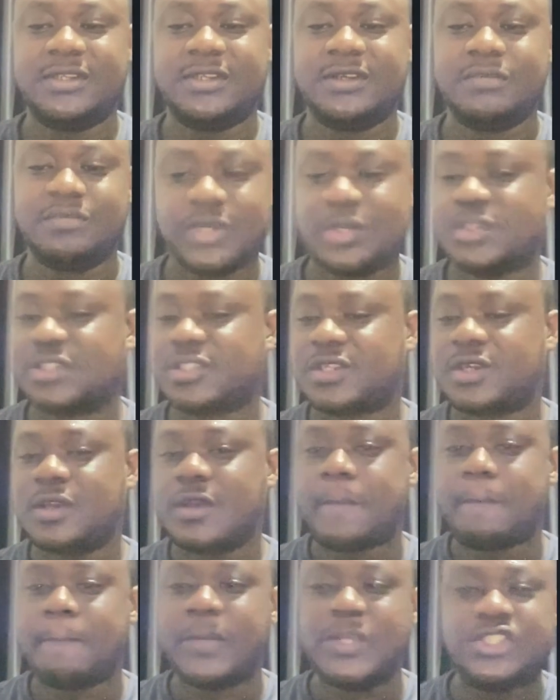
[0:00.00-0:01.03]
because
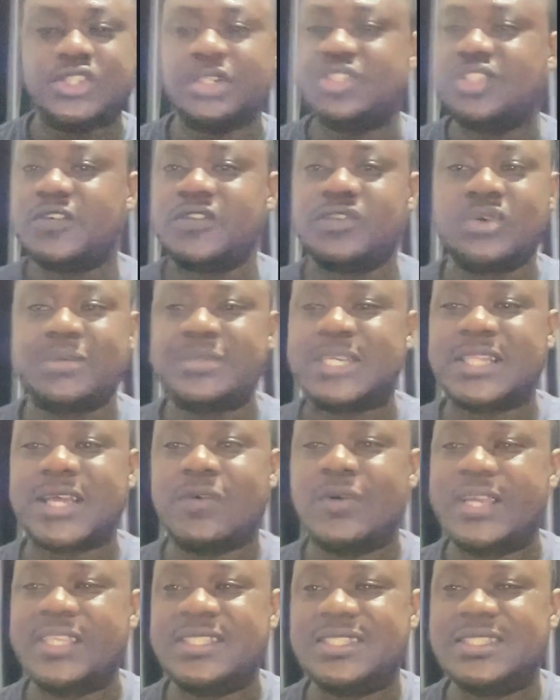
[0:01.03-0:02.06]
majority of the websites that
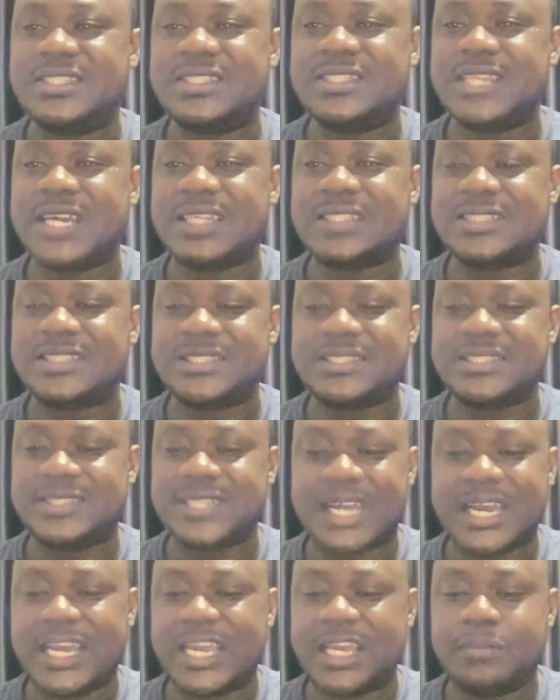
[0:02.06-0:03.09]
were existing that
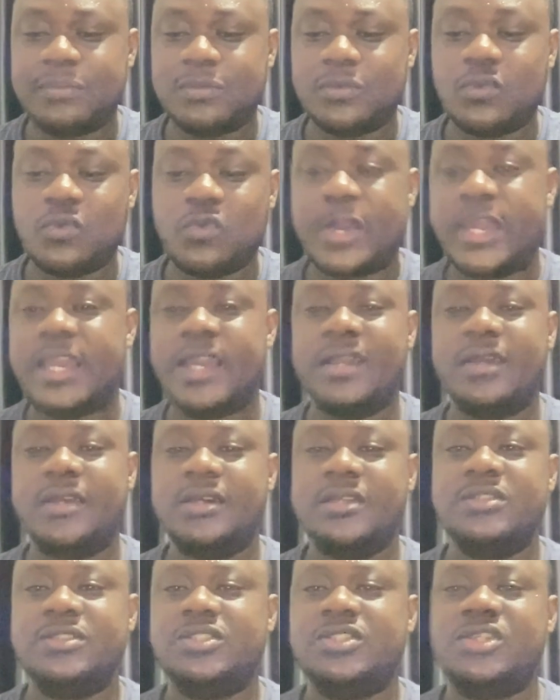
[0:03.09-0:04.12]
time were
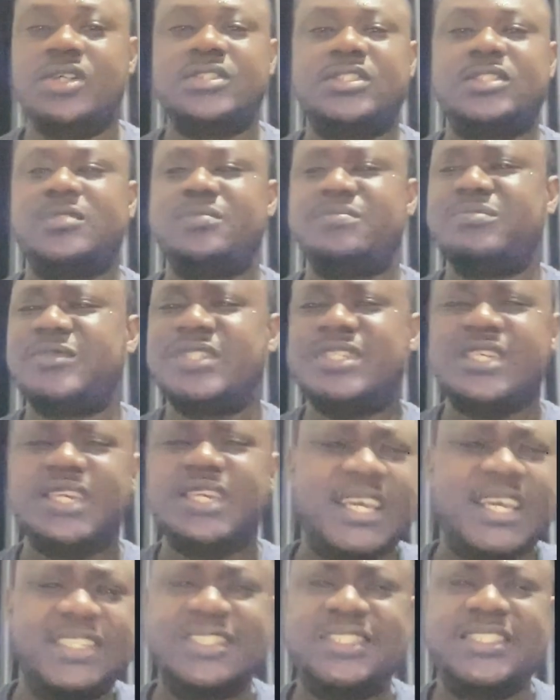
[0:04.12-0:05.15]
just
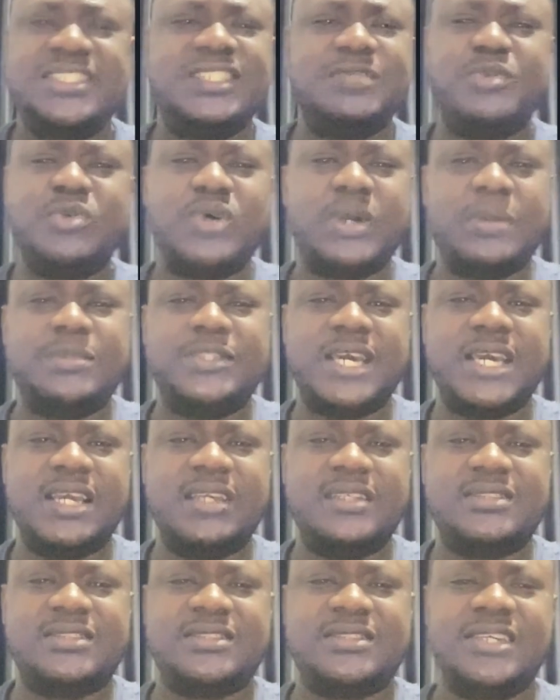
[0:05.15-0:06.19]
HTTP
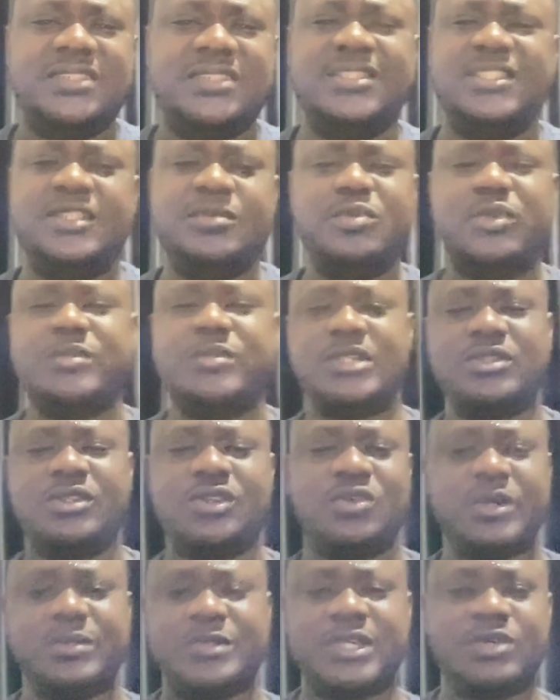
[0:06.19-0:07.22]
websites. So
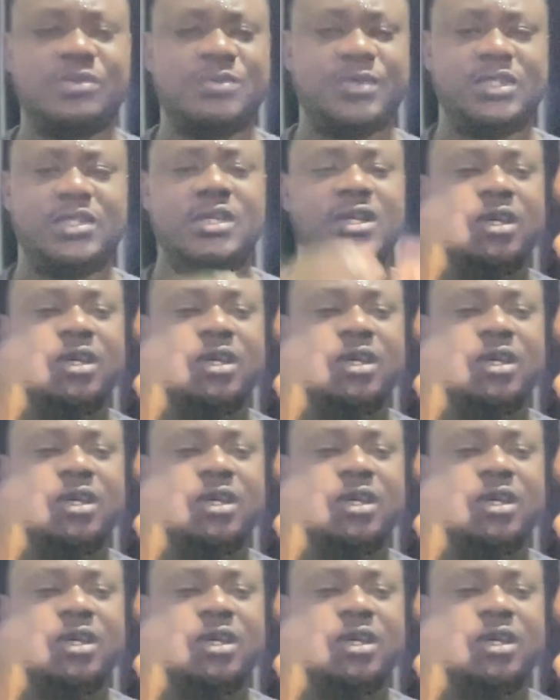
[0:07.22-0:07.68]
your website will be